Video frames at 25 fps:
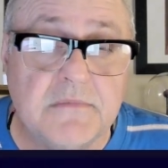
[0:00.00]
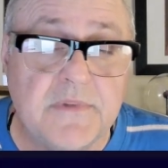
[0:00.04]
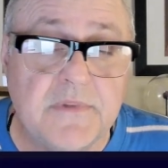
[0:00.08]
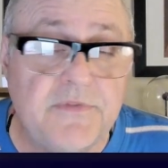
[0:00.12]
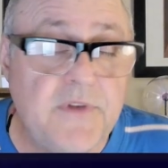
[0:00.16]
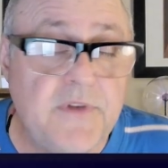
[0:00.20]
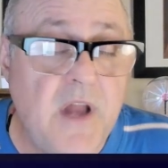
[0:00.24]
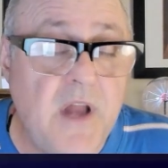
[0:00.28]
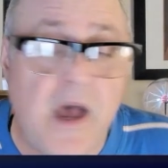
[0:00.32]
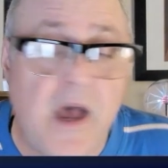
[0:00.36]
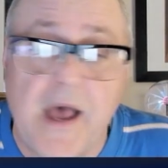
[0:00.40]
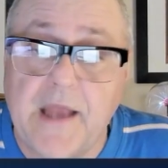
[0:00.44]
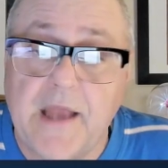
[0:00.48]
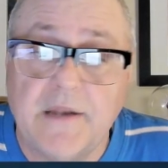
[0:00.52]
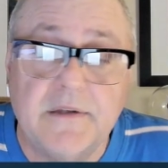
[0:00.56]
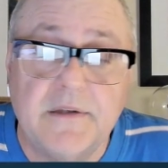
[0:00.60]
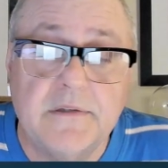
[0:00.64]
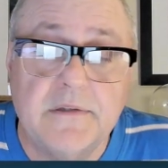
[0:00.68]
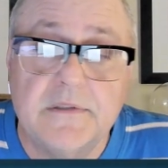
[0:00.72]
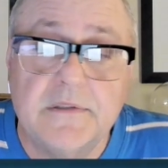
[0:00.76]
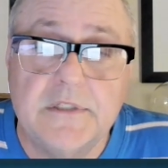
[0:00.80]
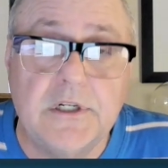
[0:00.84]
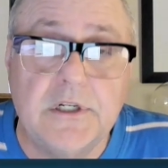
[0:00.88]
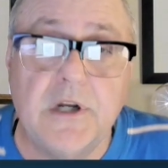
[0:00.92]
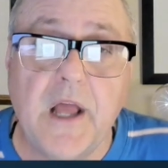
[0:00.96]
If not,
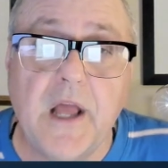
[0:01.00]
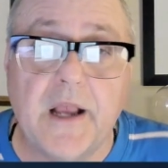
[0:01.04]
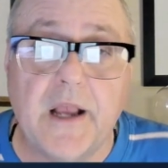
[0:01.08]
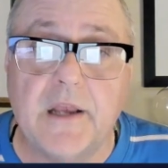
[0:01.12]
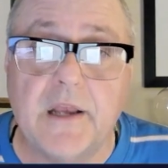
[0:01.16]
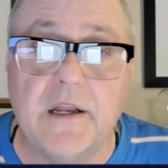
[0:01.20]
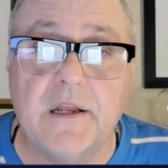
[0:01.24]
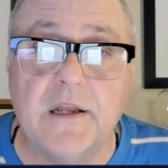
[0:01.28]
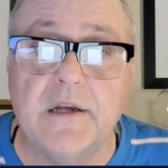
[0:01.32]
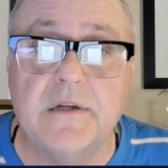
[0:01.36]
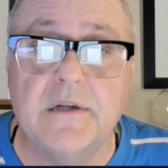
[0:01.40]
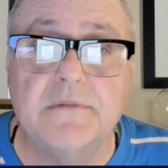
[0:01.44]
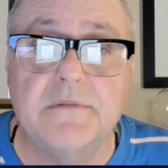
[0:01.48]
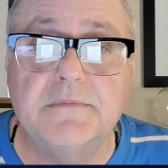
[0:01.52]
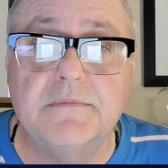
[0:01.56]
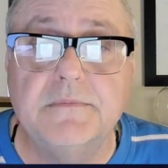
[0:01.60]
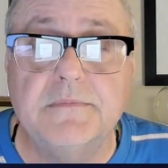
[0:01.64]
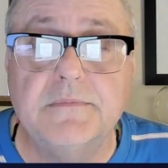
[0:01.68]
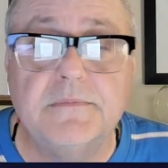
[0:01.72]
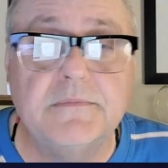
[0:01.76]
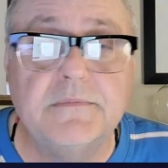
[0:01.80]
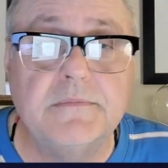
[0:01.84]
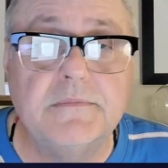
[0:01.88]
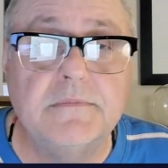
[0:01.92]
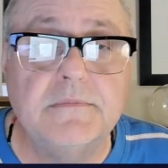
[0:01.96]
you're not going to
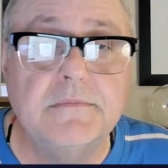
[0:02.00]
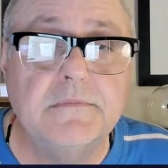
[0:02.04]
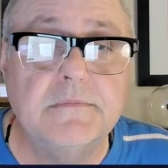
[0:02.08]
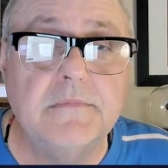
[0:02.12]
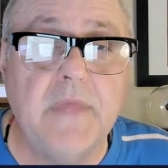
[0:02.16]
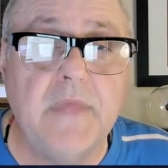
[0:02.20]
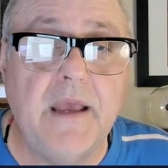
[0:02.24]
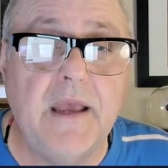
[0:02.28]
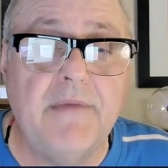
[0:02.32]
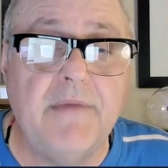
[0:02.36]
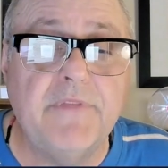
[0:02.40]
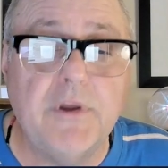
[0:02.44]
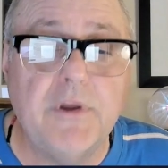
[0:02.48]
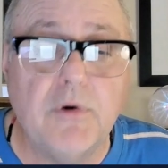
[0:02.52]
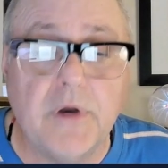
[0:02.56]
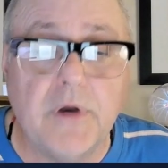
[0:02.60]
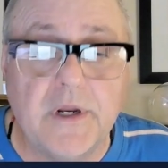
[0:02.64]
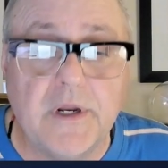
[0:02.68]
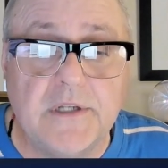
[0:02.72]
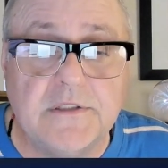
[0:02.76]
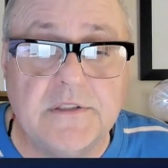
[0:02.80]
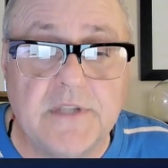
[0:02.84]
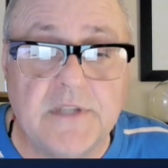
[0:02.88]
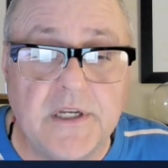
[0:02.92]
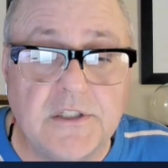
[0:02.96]
have the
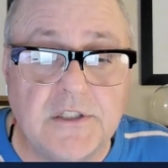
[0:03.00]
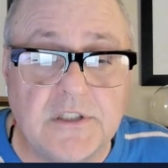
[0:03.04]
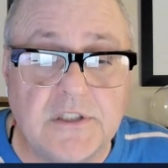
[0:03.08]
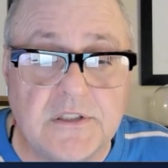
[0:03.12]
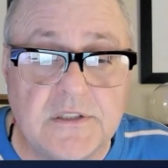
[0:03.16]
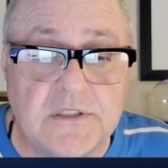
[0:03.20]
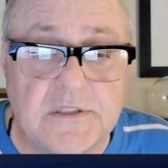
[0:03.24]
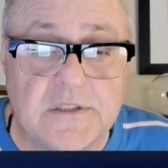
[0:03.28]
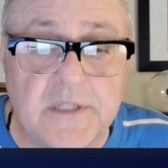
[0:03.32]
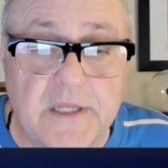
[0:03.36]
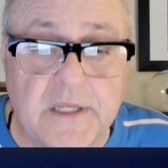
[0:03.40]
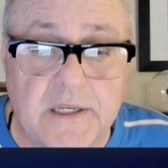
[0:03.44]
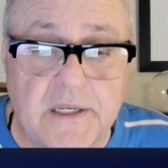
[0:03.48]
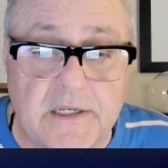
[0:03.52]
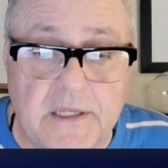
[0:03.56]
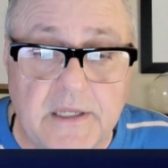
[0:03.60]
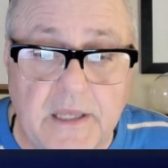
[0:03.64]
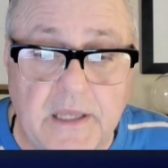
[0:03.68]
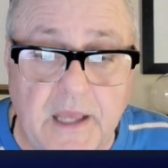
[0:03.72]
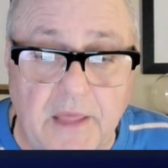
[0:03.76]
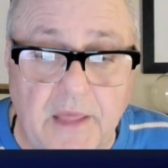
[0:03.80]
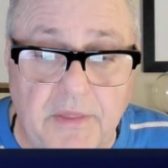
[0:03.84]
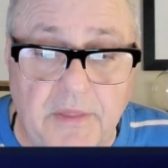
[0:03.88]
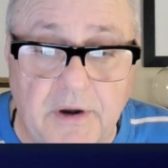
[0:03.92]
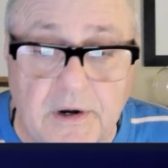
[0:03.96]
organization sticking
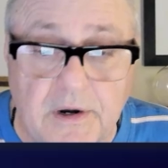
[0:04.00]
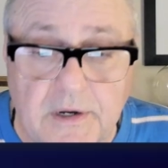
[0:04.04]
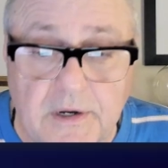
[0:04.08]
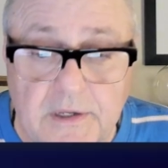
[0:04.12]
together.